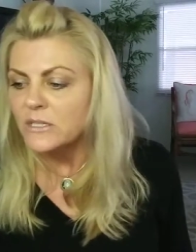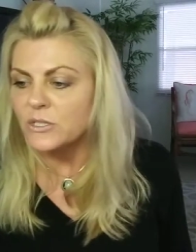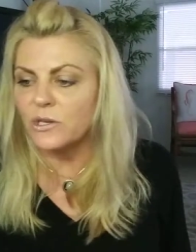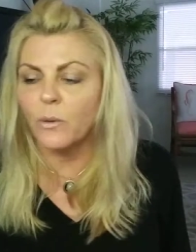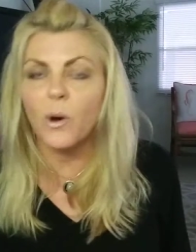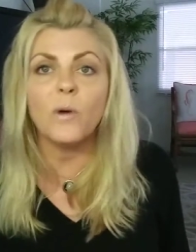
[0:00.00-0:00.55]

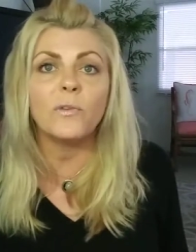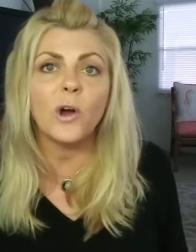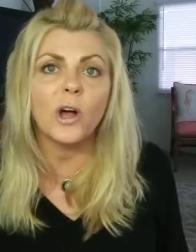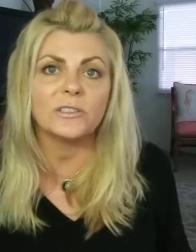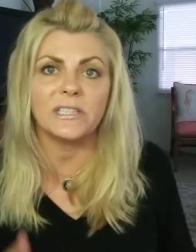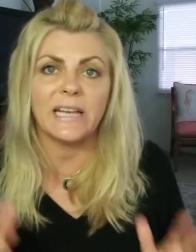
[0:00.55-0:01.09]
So
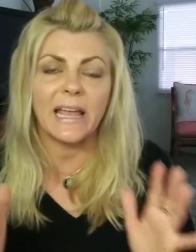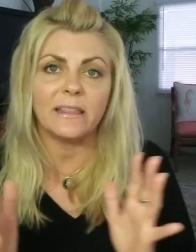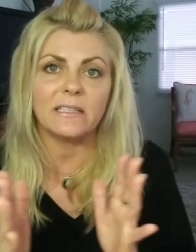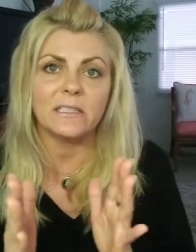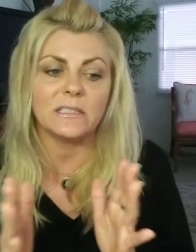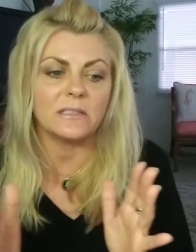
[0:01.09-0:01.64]
overall today,
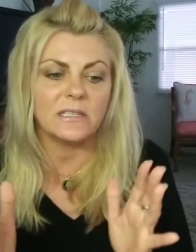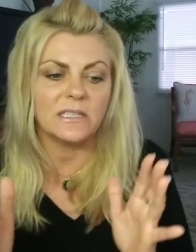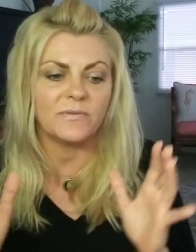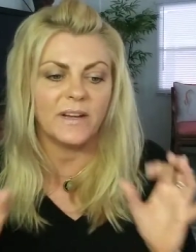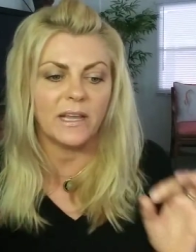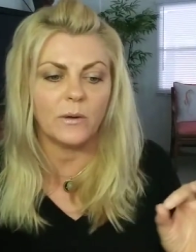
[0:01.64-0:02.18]
this
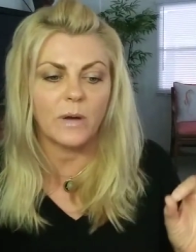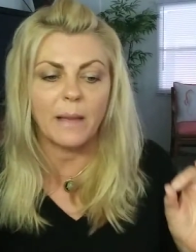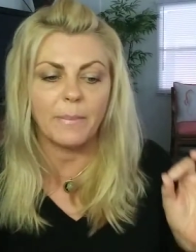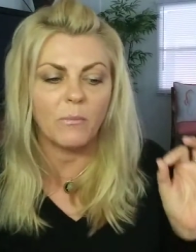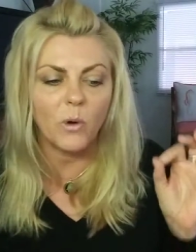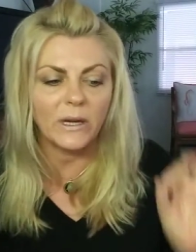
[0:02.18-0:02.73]
this video,
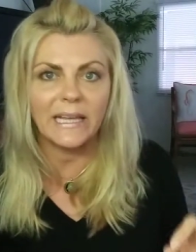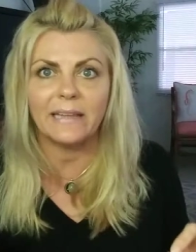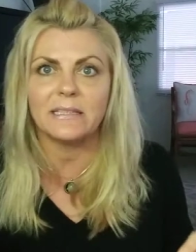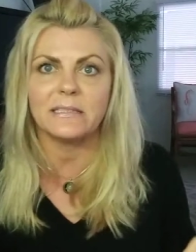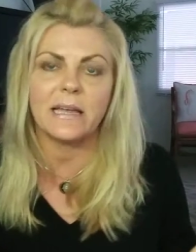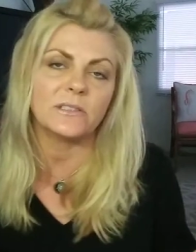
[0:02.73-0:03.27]
I've been wanting to get
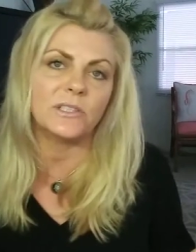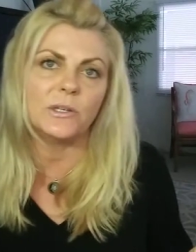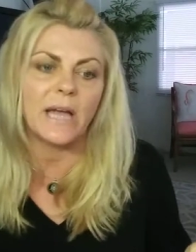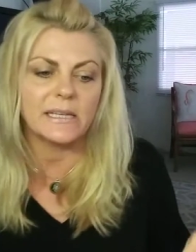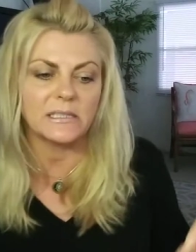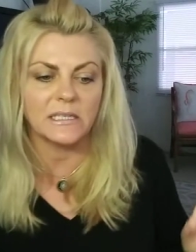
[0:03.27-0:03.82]
this out to you
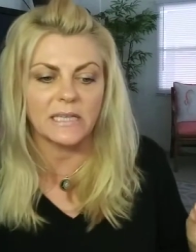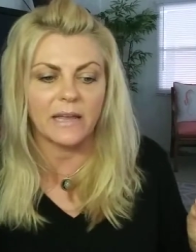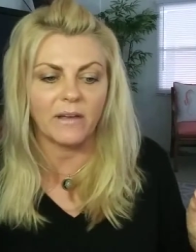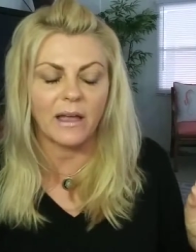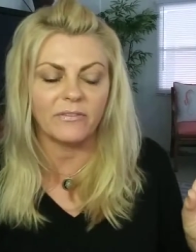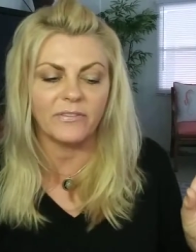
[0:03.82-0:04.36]
guys because
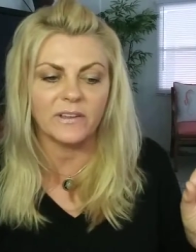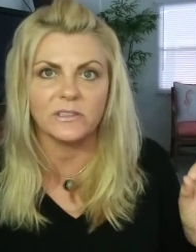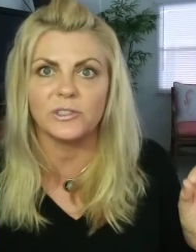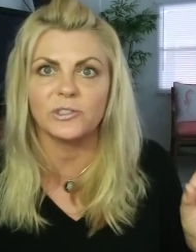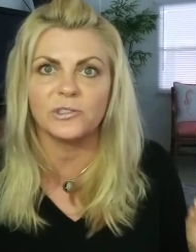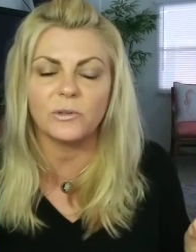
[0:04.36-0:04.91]
I, I feel
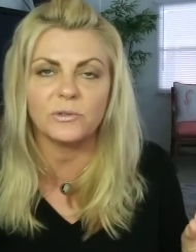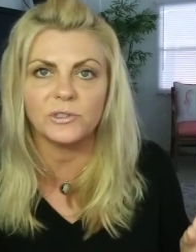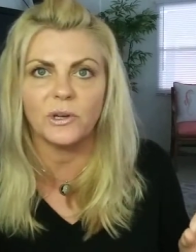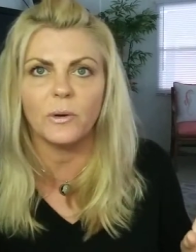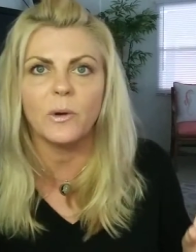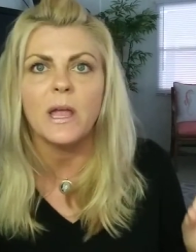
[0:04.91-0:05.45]
it's so,
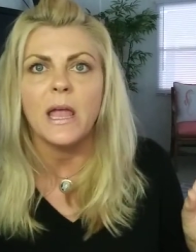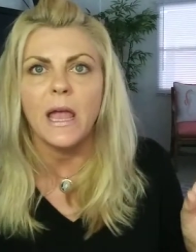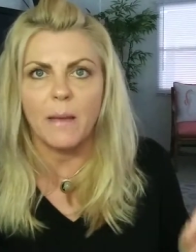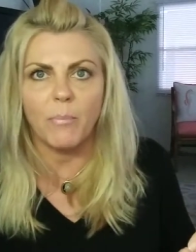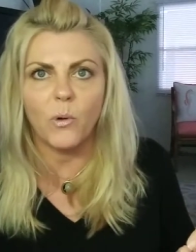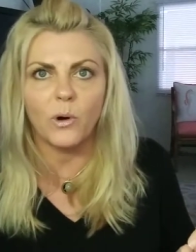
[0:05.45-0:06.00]
so
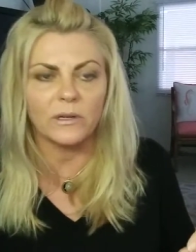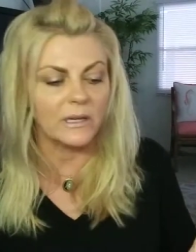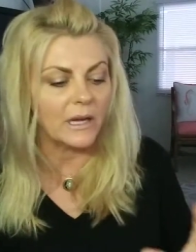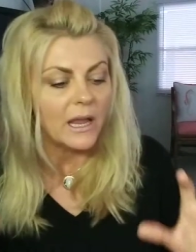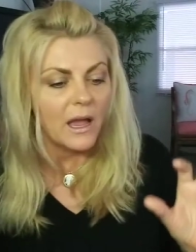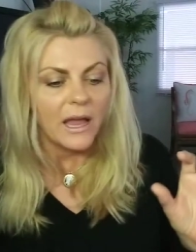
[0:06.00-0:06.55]

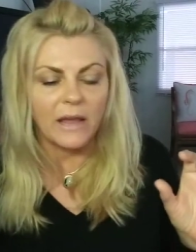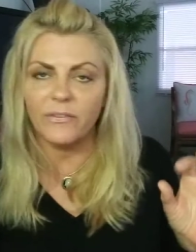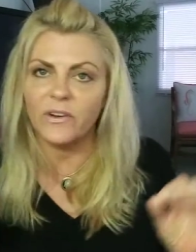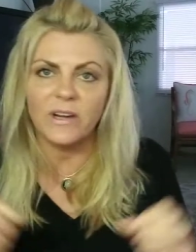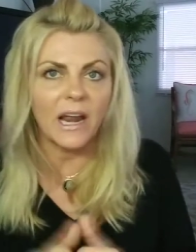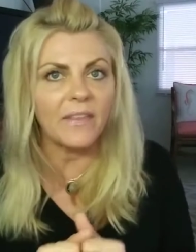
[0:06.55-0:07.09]
important. If
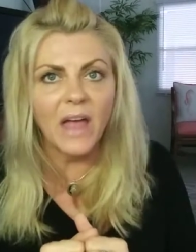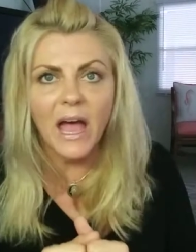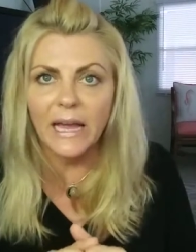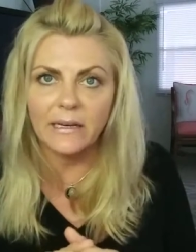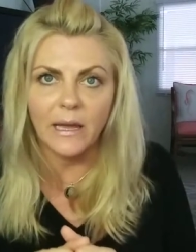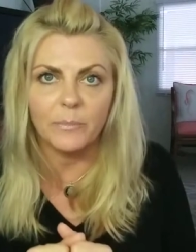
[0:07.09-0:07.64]
you're not on the
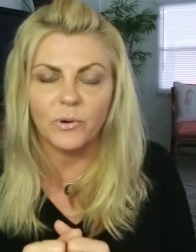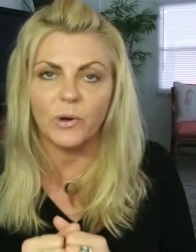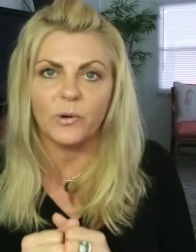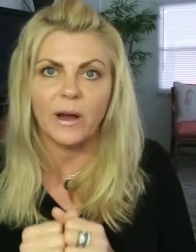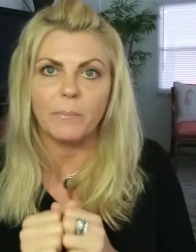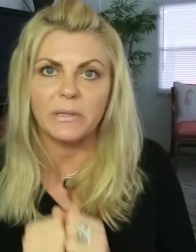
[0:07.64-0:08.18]
iodine
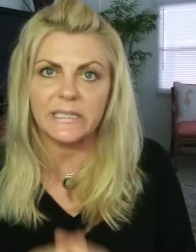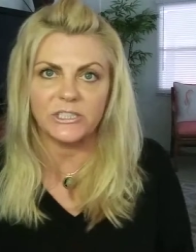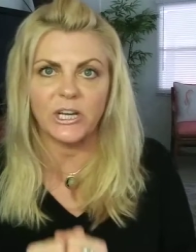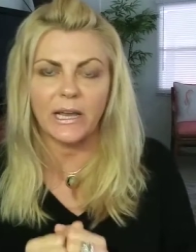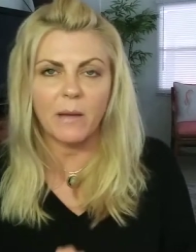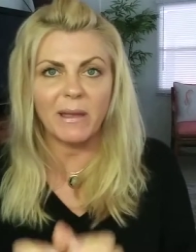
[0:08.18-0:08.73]
program, please
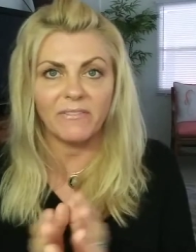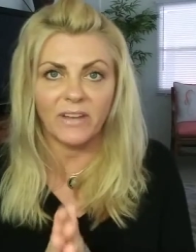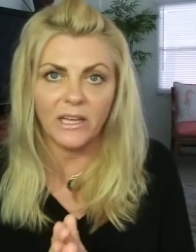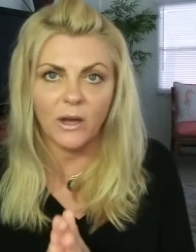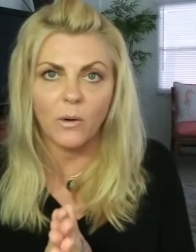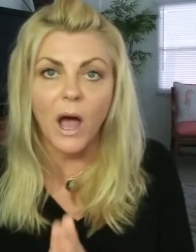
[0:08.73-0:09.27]
check out my
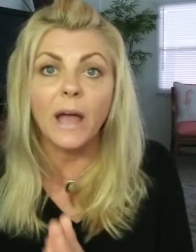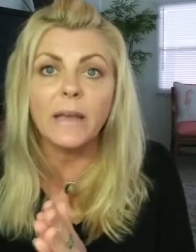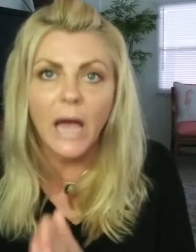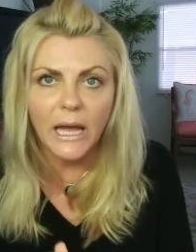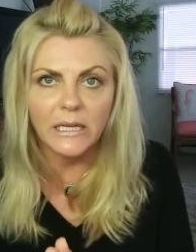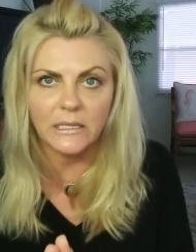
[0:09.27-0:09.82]
video on
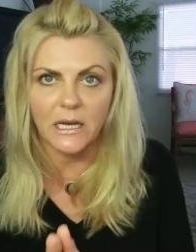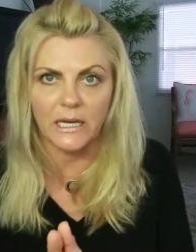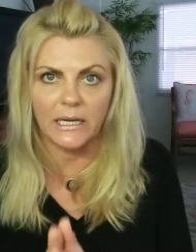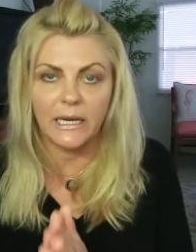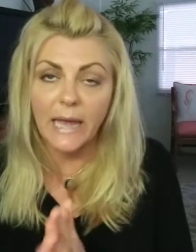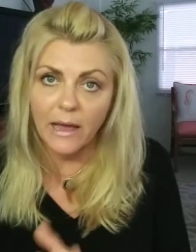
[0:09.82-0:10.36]

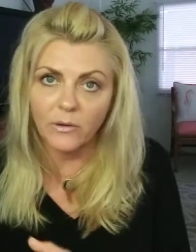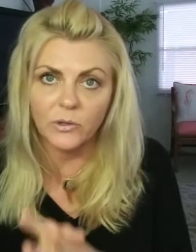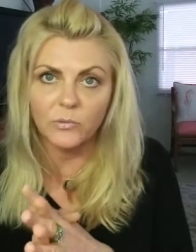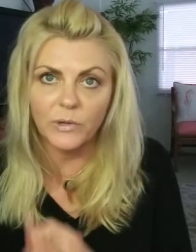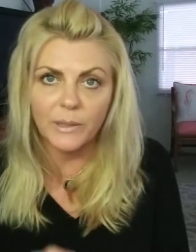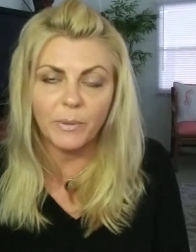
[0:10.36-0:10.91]
iodine and how
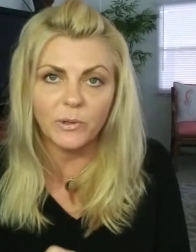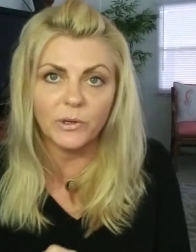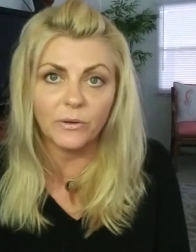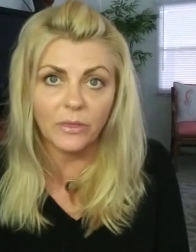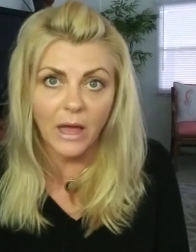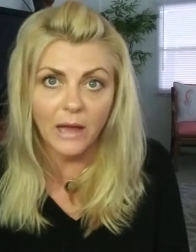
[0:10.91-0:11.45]
to reboot
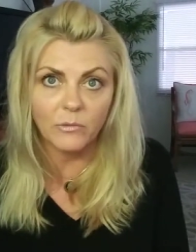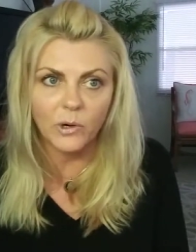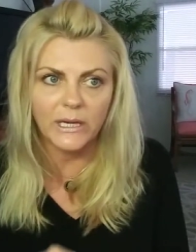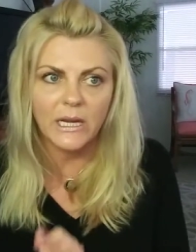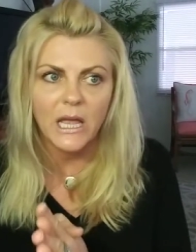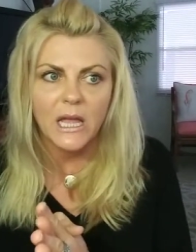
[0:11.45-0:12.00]
your thyroid,